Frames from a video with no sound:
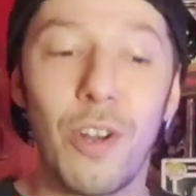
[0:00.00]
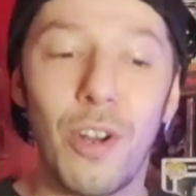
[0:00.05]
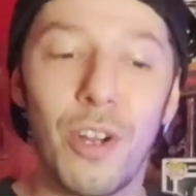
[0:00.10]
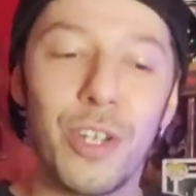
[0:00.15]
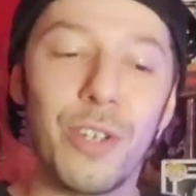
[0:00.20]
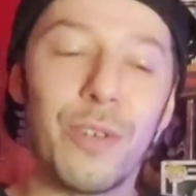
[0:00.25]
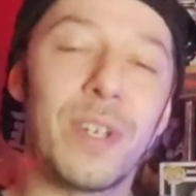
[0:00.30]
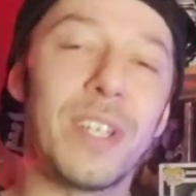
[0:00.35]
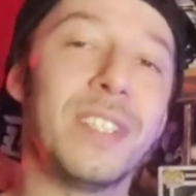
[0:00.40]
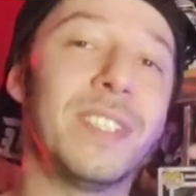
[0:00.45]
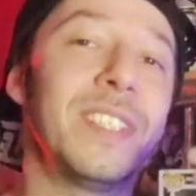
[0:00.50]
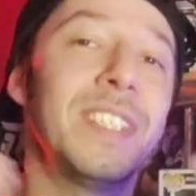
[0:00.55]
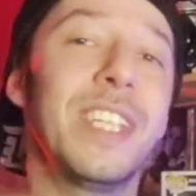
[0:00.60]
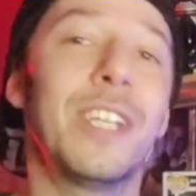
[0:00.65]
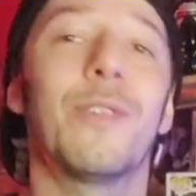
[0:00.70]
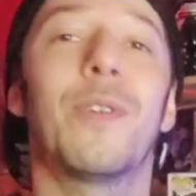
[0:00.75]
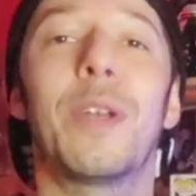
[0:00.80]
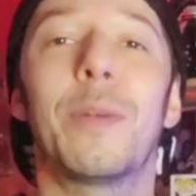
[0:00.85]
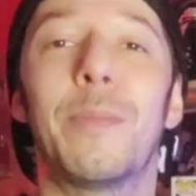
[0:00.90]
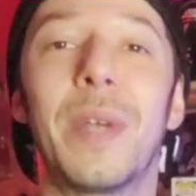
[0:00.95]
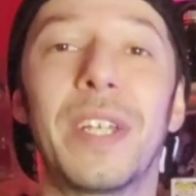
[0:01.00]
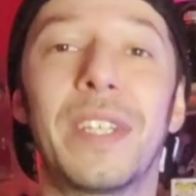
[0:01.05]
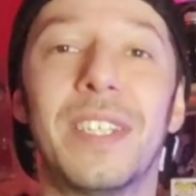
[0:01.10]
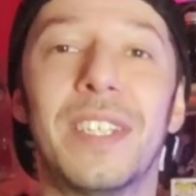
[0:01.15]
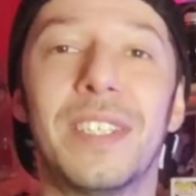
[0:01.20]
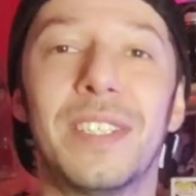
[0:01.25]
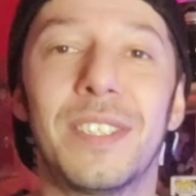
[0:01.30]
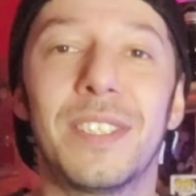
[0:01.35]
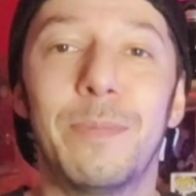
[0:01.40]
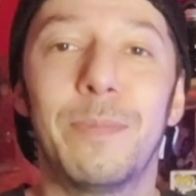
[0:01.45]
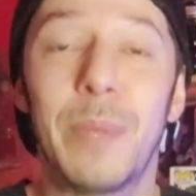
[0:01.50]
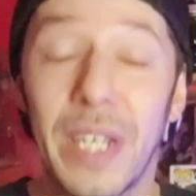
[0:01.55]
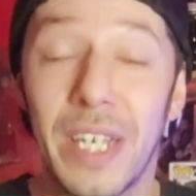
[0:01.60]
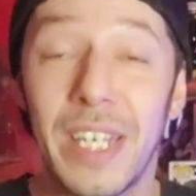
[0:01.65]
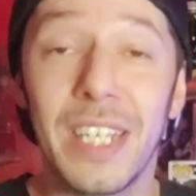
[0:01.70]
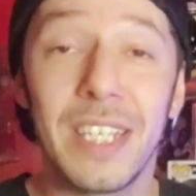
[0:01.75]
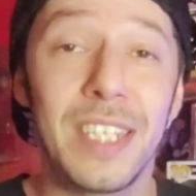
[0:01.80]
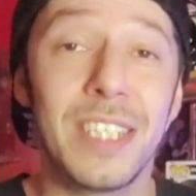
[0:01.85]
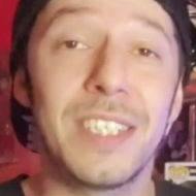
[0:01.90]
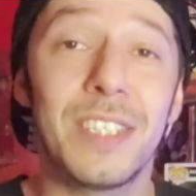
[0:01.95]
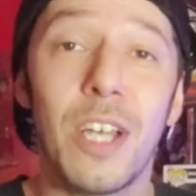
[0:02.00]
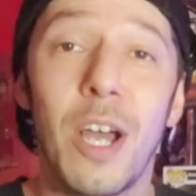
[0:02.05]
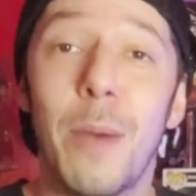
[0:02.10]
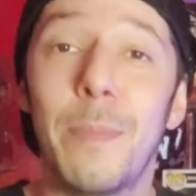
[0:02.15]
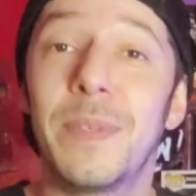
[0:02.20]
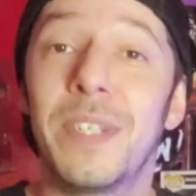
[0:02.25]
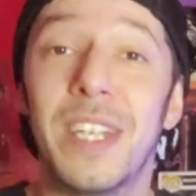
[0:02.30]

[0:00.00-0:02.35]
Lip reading: Are you considering picking this up?